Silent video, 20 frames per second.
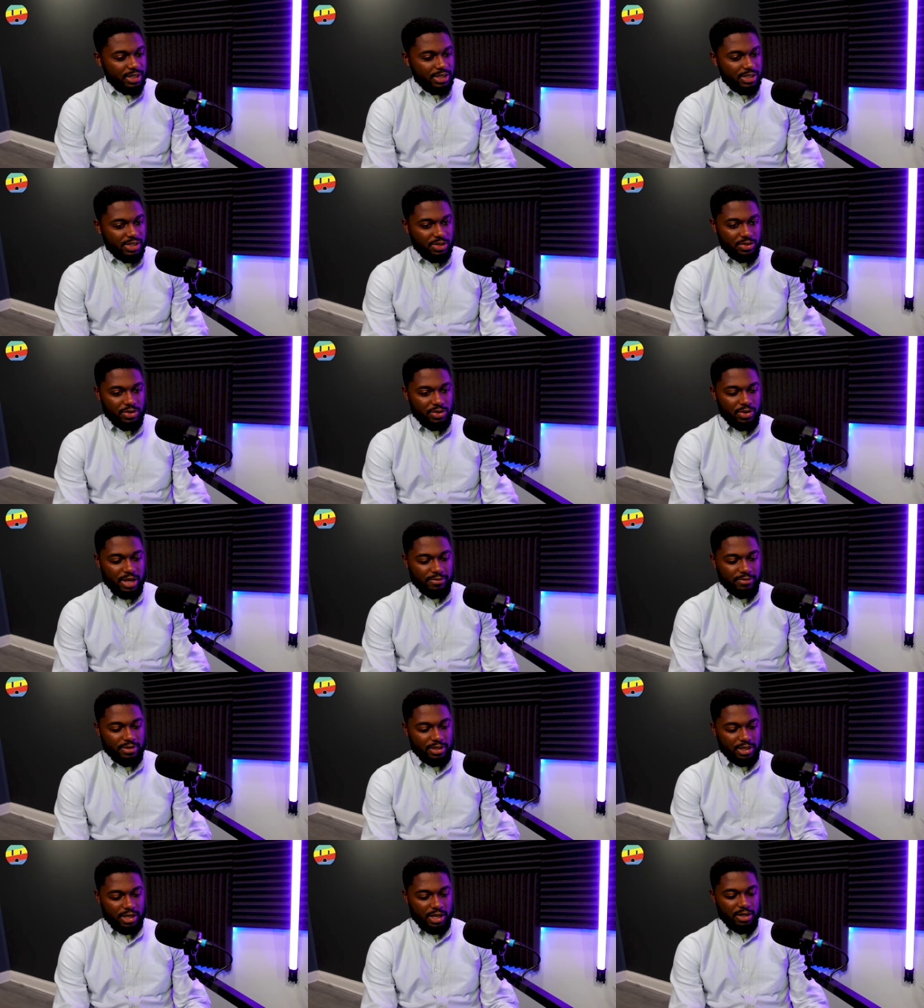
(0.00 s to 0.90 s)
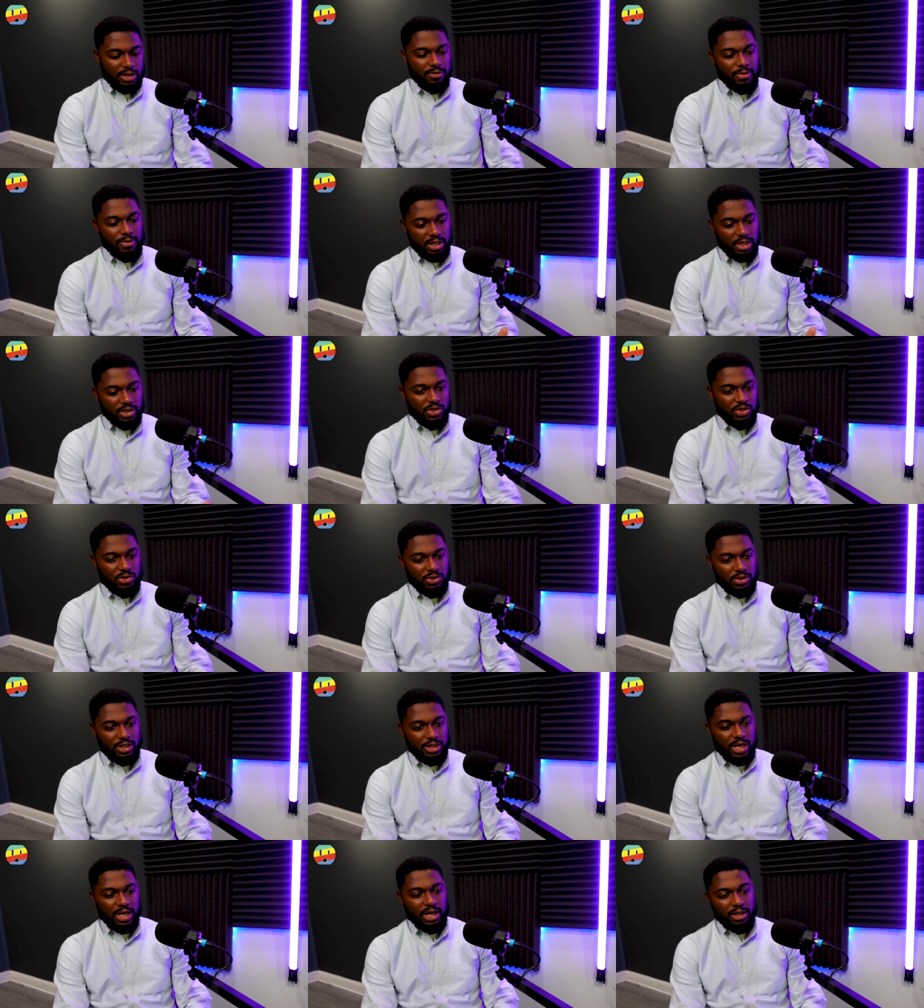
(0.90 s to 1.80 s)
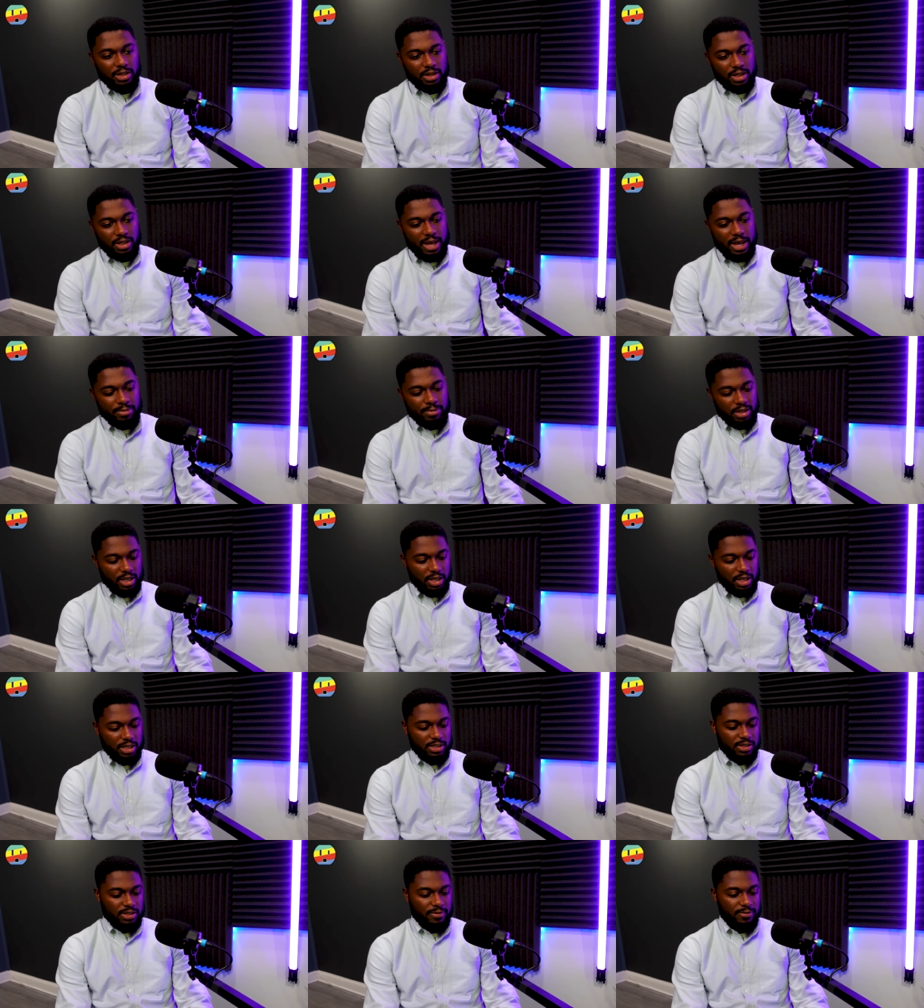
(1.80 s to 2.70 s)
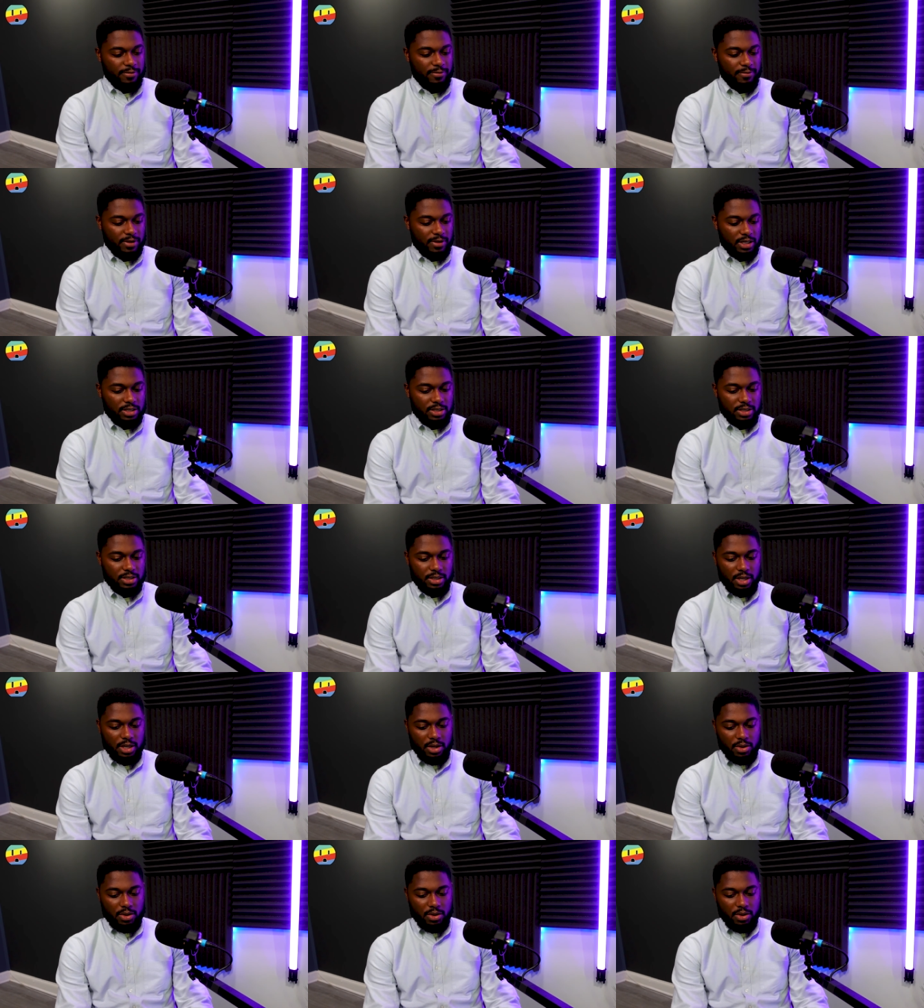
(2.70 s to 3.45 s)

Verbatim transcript: So you yeah. have to kind of make sure that the application fits